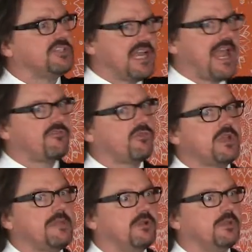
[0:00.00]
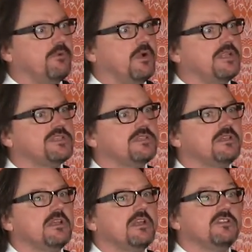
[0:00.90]
You got to have 3 bullet points
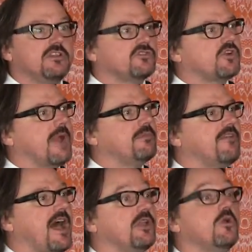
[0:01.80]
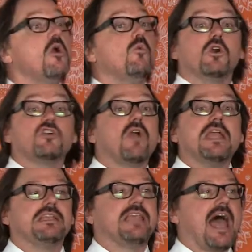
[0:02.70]
to describe the value. We're
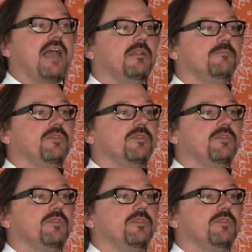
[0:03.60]
great at that.